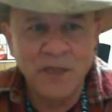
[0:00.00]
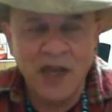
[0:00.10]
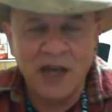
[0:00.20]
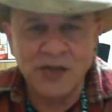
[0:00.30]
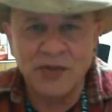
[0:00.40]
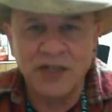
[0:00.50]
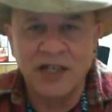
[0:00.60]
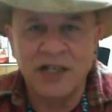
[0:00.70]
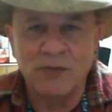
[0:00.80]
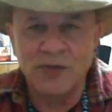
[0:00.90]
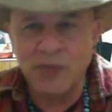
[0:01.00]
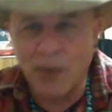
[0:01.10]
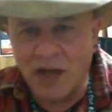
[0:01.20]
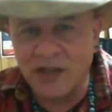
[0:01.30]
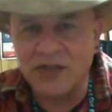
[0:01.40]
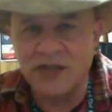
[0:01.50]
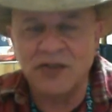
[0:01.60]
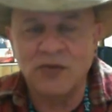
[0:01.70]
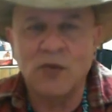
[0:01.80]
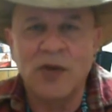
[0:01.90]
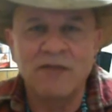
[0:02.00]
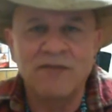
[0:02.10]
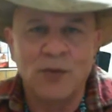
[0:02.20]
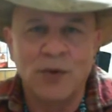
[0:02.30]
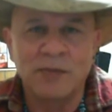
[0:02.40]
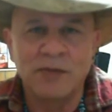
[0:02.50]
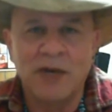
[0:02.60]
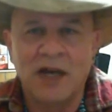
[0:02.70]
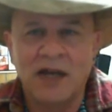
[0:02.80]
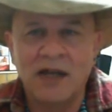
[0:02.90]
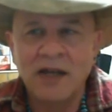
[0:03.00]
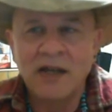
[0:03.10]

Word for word: actually getting responses to the waveforms by